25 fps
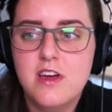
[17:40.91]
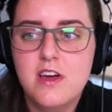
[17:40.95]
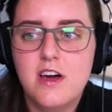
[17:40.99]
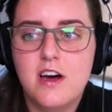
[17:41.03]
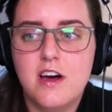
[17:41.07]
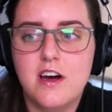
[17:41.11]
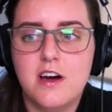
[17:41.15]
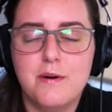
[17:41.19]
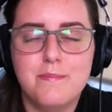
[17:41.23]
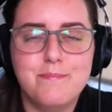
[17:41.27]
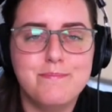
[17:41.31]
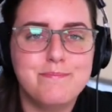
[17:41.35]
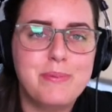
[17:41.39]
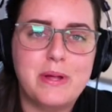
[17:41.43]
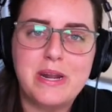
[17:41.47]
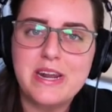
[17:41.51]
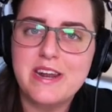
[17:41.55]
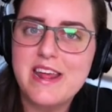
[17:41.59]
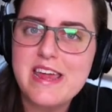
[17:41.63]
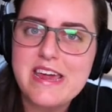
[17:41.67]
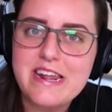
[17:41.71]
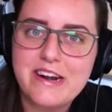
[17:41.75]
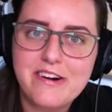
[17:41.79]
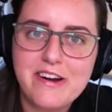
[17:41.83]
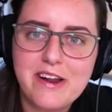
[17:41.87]
but an
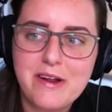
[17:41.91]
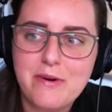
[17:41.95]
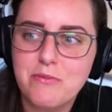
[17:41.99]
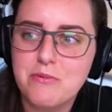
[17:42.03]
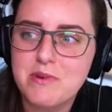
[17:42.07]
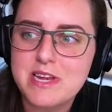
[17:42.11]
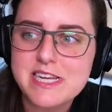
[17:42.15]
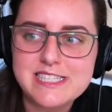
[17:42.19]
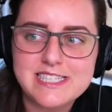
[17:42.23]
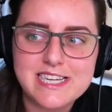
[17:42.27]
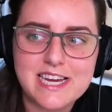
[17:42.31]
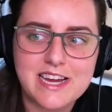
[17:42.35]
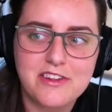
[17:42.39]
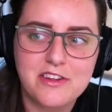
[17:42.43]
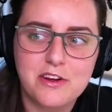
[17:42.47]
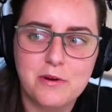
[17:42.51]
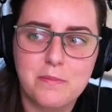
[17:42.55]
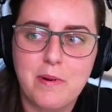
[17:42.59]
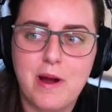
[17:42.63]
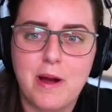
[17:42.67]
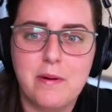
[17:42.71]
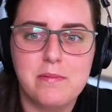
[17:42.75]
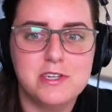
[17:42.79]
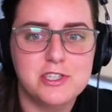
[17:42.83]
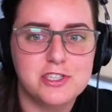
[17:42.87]
internet retailer
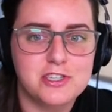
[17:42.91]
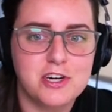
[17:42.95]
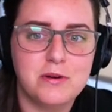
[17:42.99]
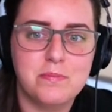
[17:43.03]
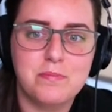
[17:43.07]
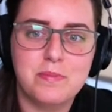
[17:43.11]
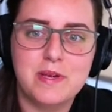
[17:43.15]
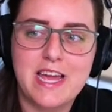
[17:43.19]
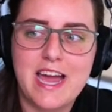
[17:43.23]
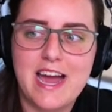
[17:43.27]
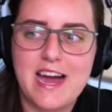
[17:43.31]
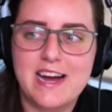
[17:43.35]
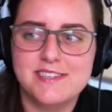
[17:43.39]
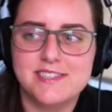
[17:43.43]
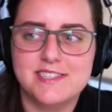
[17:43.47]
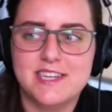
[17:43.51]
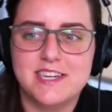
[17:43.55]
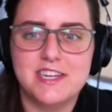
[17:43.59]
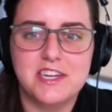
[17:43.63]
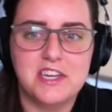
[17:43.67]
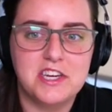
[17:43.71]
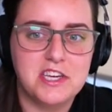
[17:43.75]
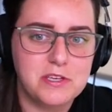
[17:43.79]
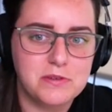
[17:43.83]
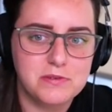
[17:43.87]
probably shouldn't be
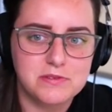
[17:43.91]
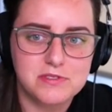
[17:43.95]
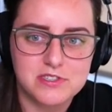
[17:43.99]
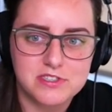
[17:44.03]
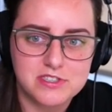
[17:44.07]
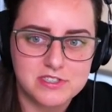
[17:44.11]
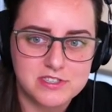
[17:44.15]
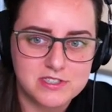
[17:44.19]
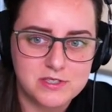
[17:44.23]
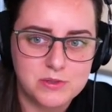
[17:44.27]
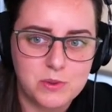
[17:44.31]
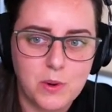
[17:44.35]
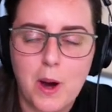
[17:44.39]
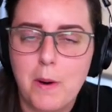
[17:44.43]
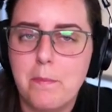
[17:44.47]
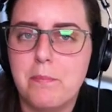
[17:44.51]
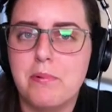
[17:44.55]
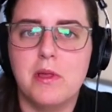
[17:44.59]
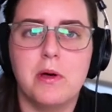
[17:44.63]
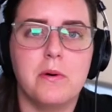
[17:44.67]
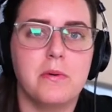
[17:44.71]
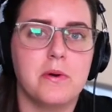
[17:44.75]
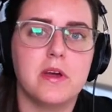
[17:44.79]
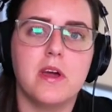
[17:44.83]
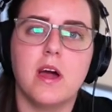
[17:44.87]
asking a user to
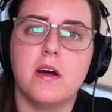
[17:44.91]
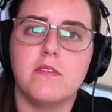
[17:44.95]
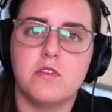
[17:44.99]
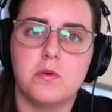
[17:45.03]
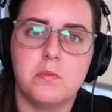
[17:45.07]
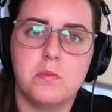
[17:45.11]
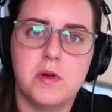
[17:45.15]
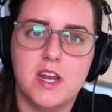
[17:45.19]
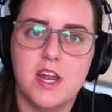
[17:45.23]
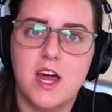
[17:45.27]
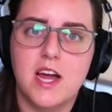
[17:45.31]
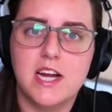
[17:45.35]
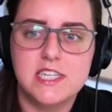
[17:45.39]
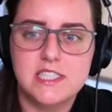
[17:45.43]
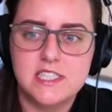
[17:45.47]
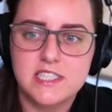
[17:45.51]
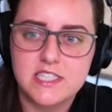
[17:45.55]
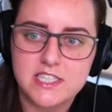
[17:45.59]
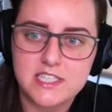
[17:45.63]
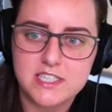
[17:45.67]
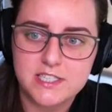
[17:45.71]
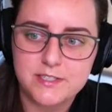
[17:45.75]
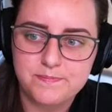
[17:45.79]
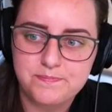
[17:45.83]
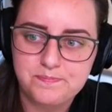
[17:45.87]
upload a government
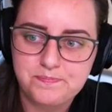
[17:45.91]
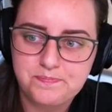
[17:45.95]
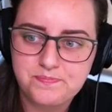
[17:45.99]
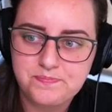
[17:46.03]
ID.